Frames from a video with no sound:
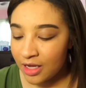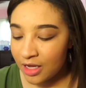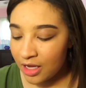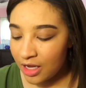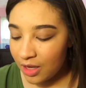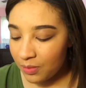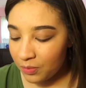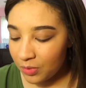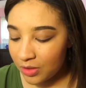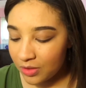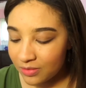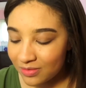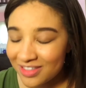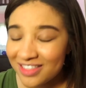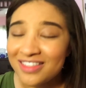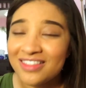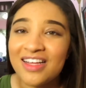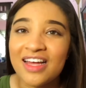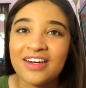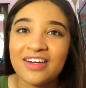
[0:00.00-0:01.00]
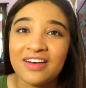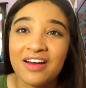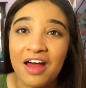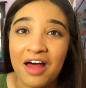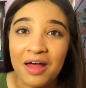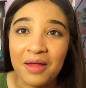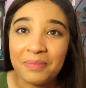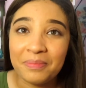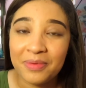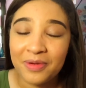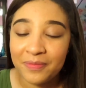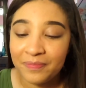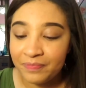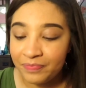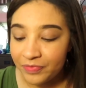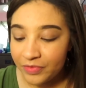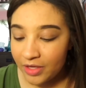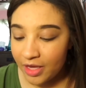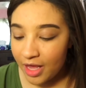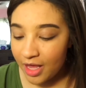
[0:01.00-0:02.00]
Well, set it up
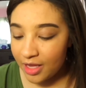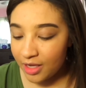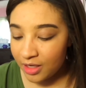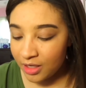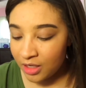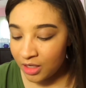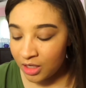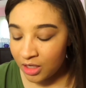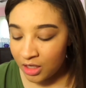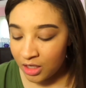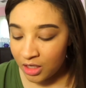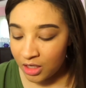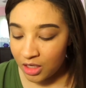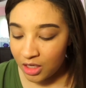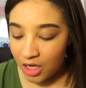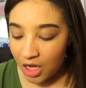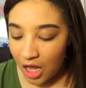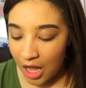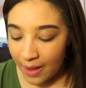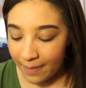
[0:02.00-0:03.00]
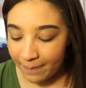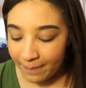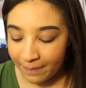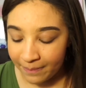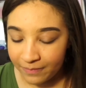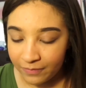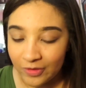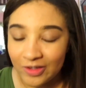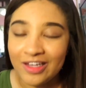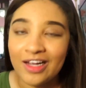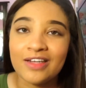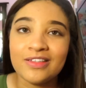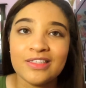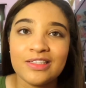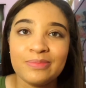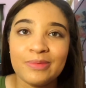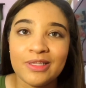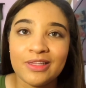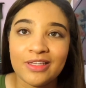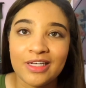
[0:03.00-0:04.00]
yet. Really, I've just
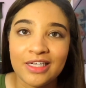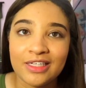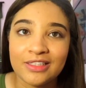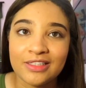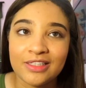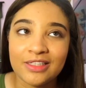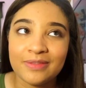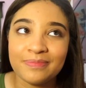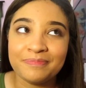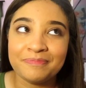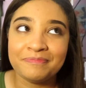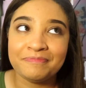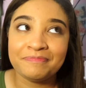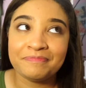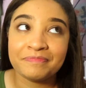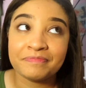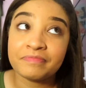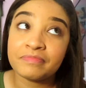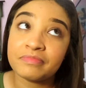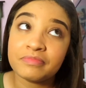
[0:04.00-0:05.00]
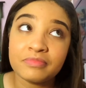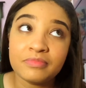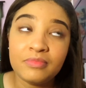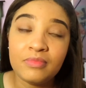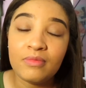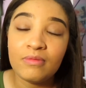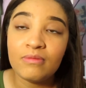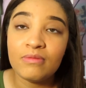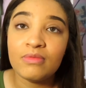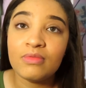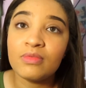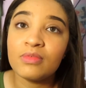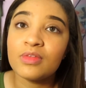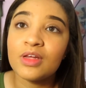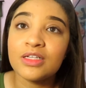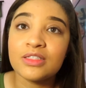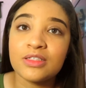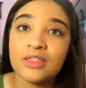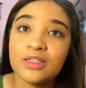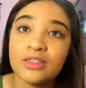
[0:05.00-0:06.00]
been lazy.
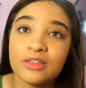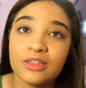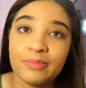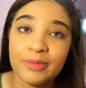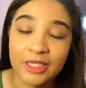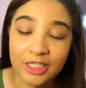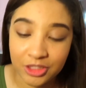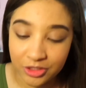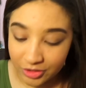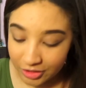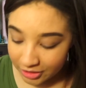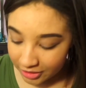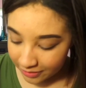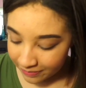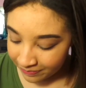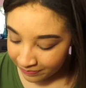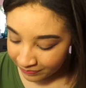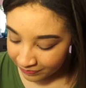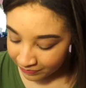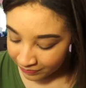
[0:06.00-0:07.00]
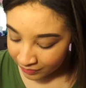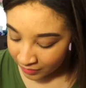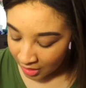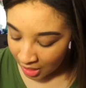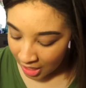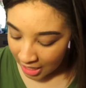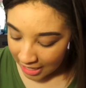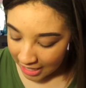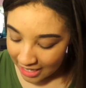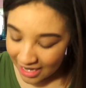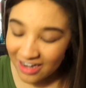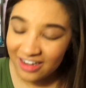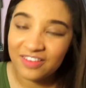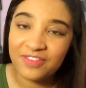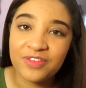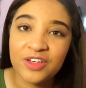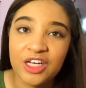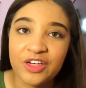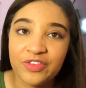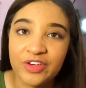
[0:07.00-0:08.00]
That's like the biggest reason. And I didn't
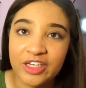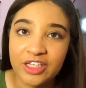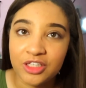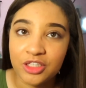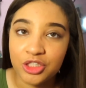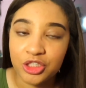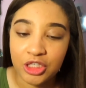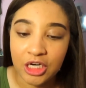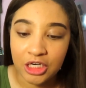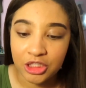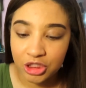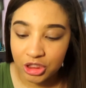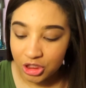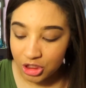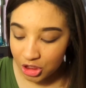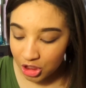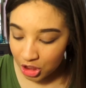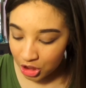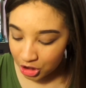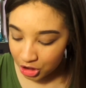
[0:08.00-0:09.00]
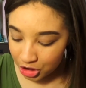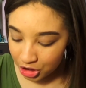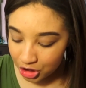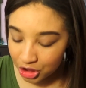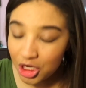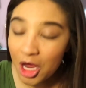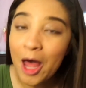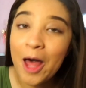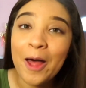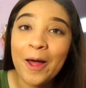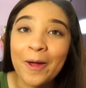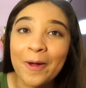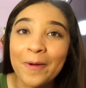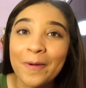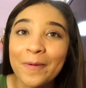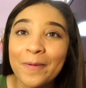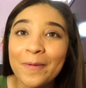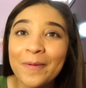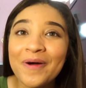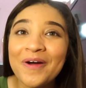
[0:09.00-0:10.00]
feel like reading the directions.
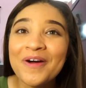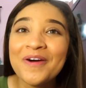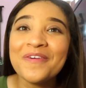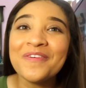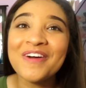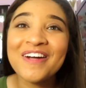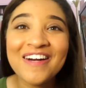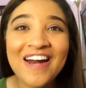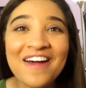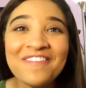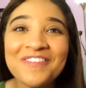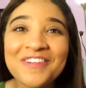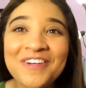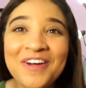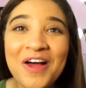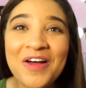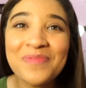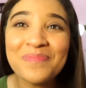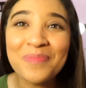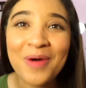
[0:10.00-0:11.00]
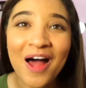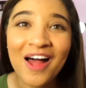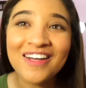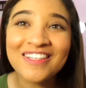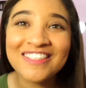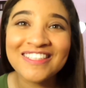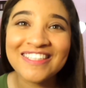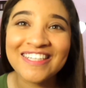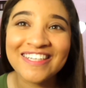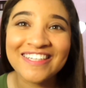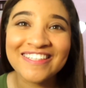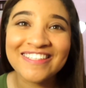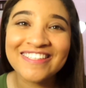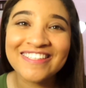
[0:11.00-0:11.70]
So we're gonna have a little unboxing.